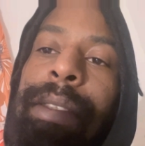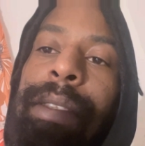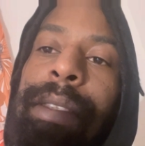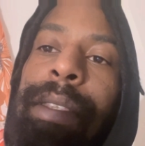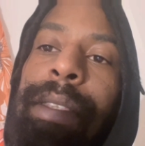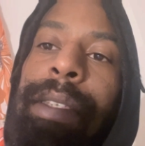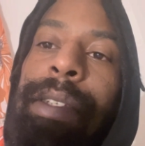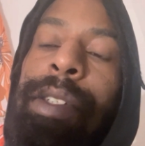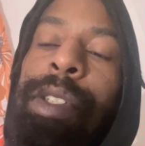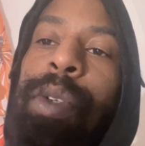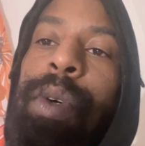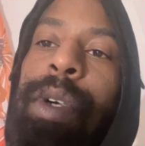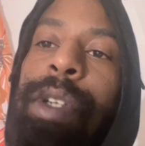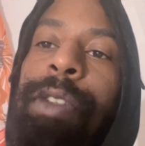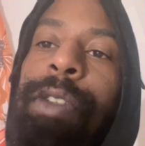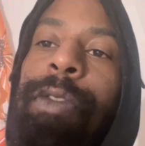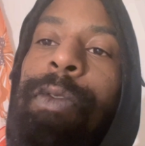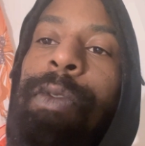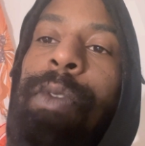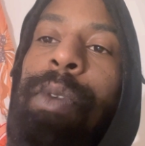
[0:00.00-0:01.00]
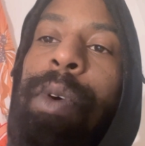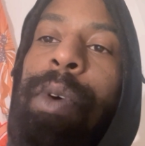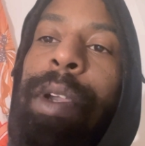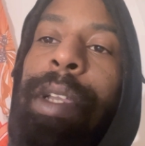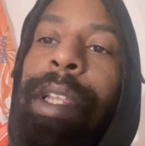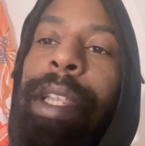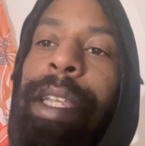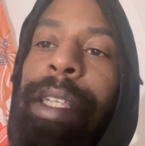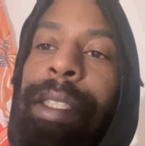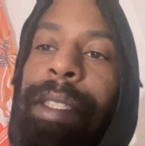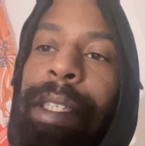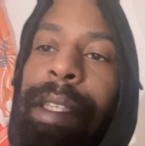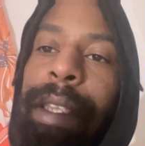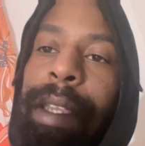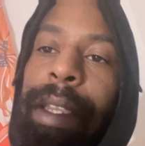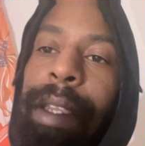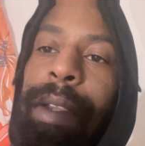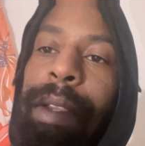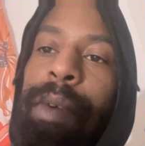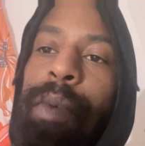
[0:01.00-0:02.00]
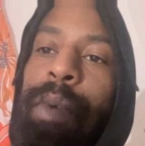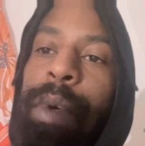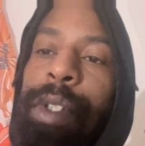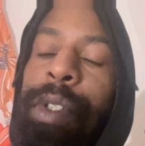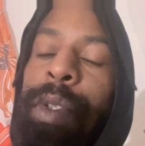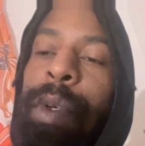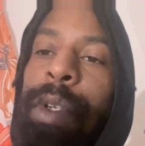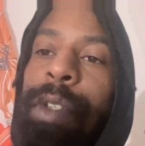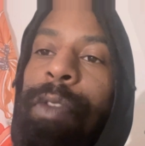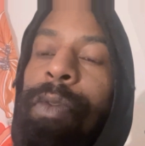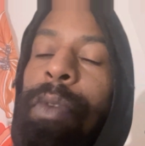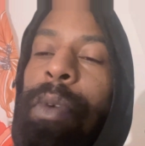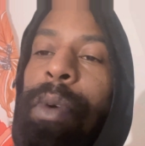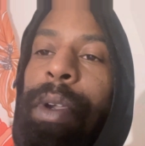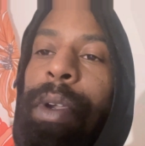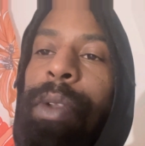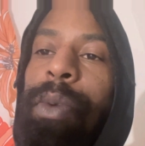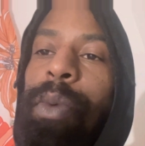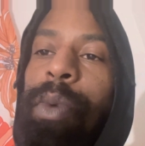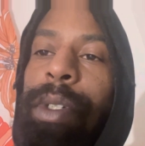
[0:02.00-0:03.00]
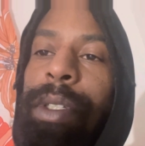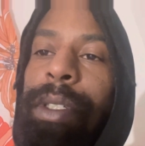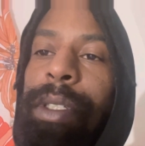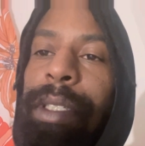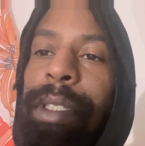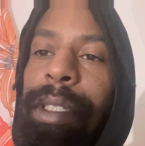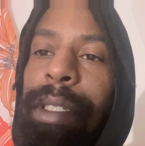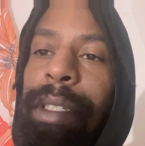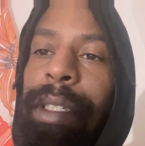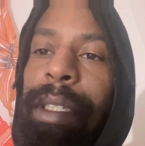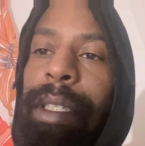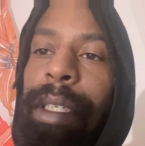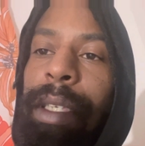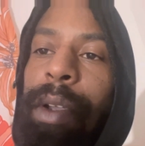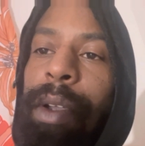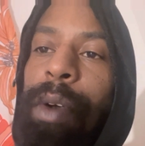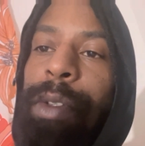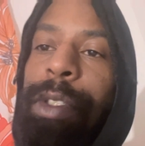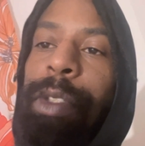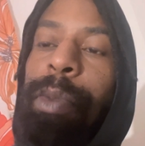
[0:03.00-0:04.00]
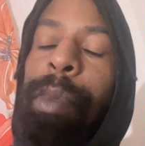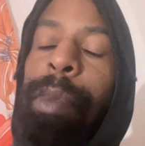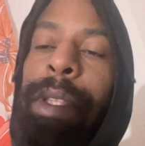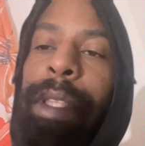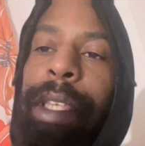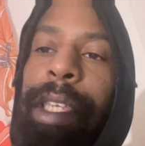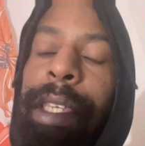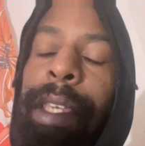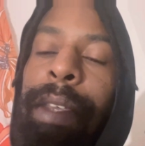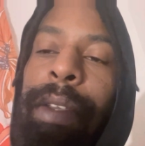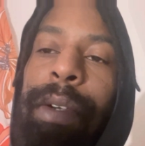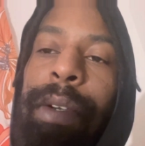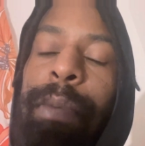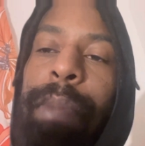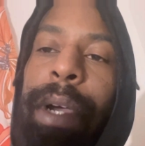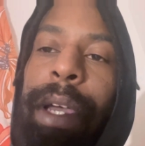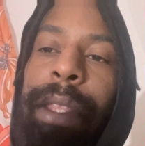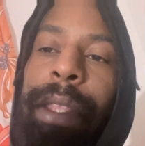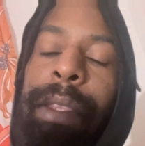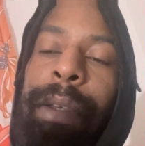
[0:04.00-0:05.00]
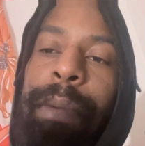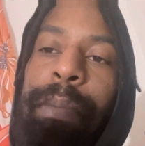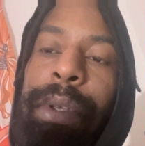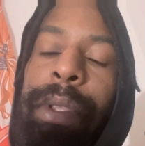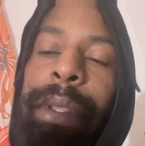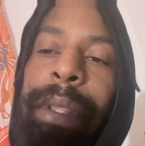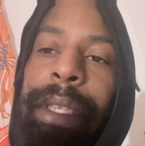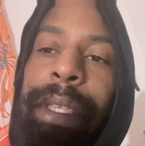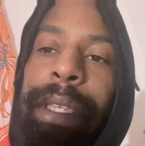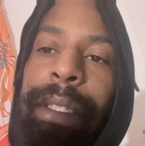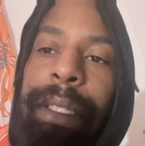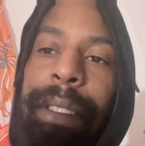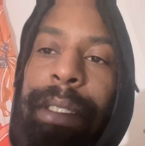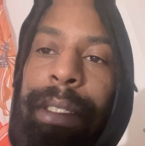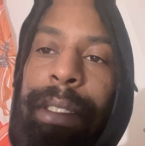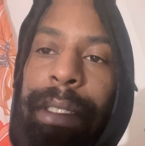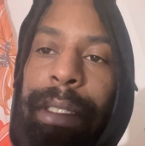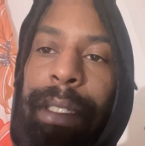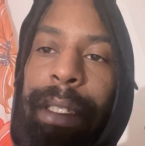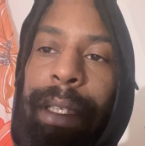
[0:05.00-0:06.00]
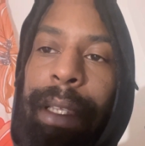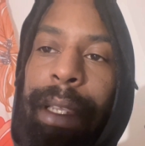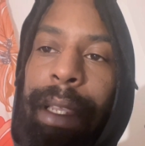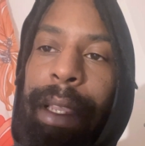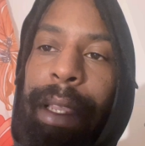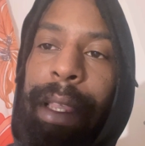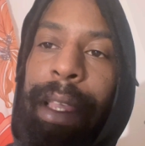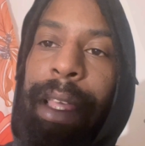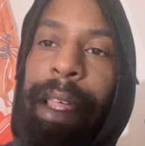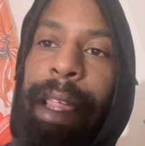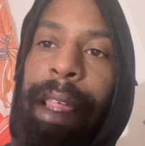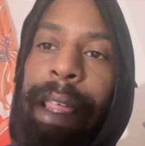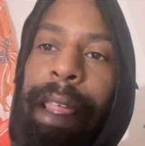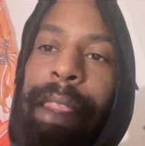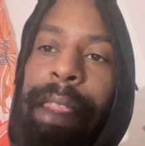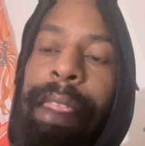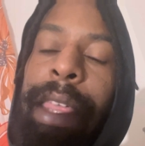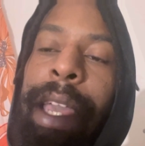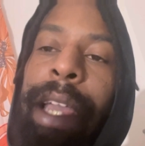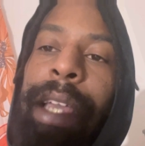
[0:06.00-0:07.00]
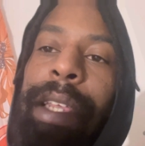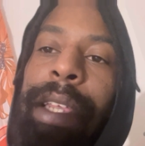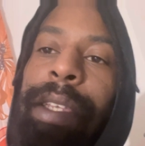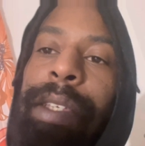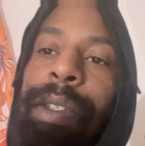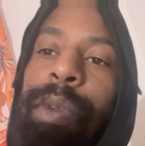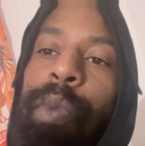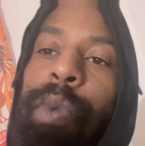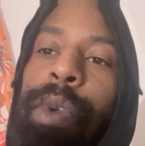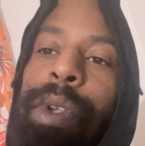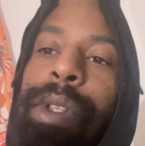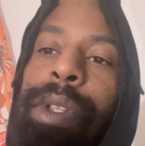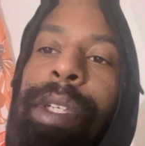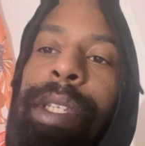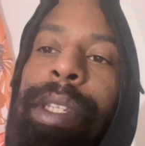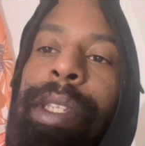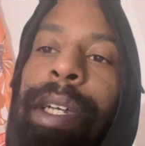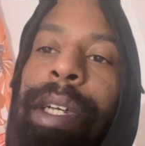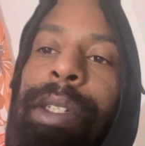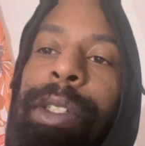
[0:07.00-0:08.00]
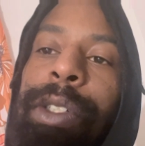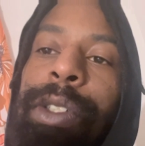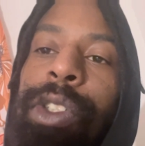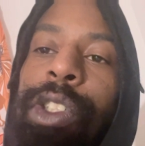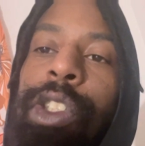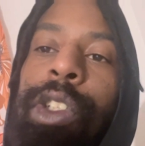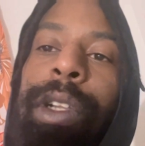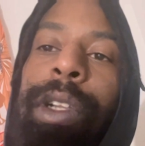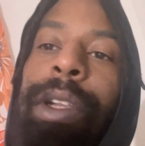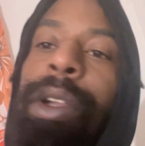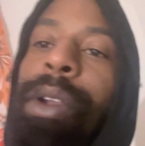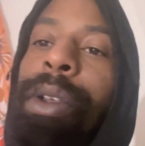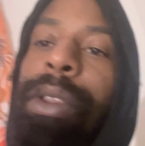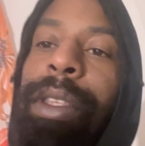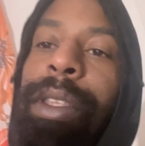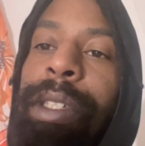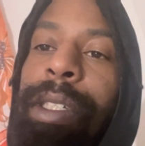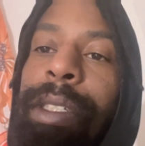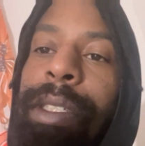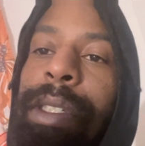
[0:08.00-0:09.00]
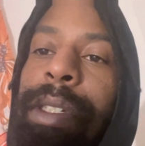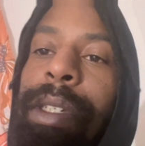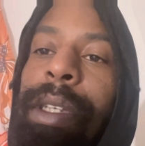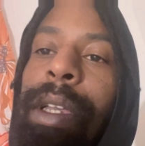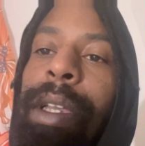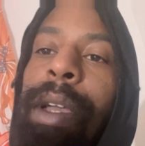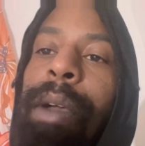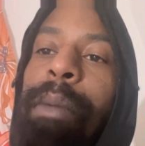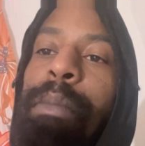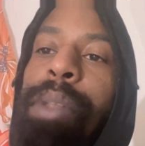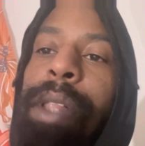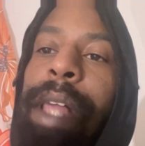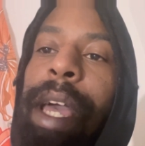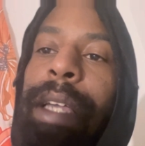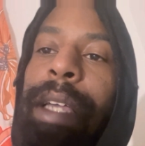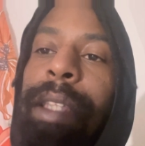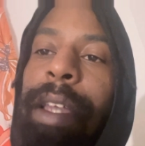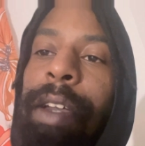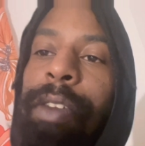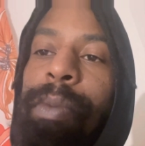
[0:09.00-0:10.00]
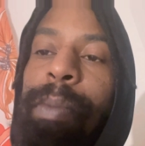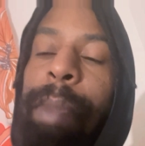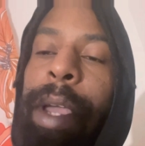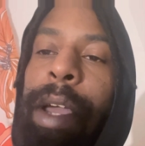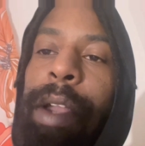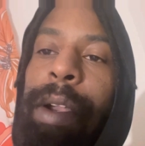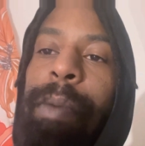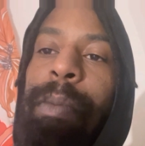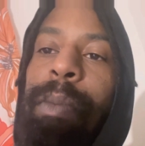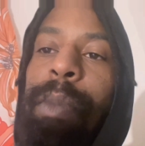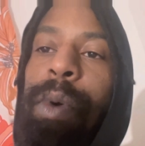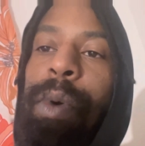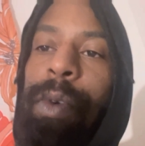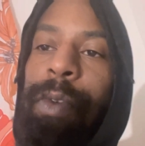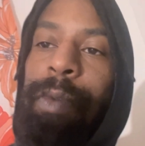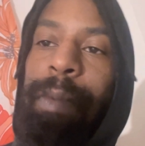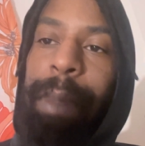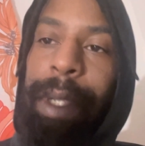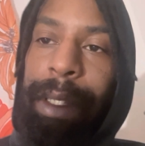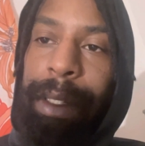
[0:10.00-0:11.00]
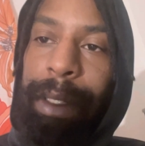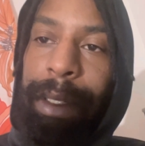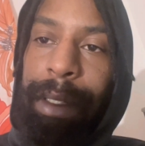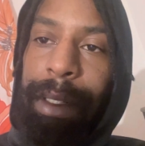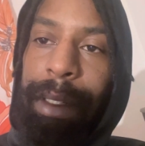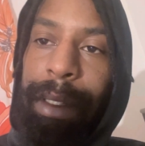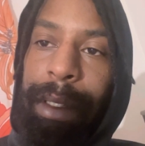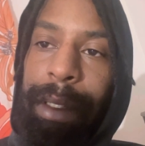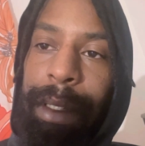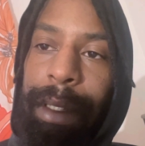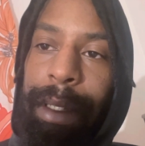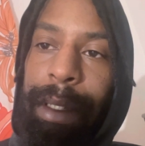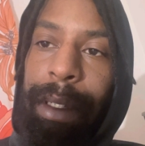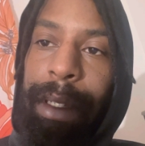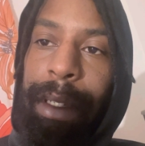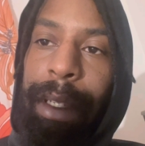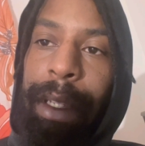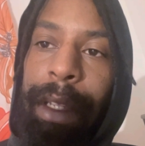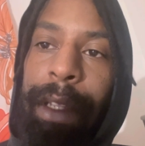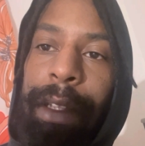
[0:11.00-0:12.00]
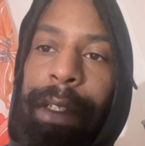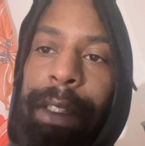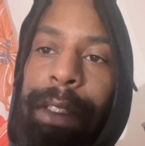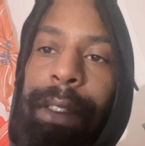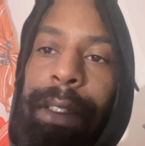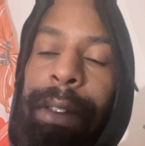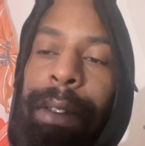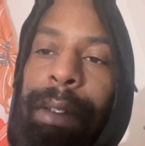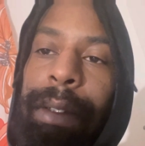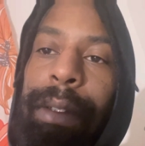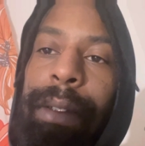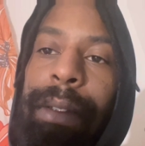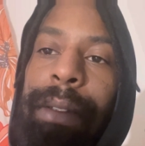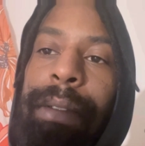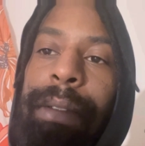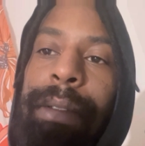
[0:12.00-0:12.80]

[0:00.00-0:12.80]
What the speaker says: the George Floyd incident, where George Floyd was ultimately killed by the police. That really does trigger this Black Lives Matter movement. So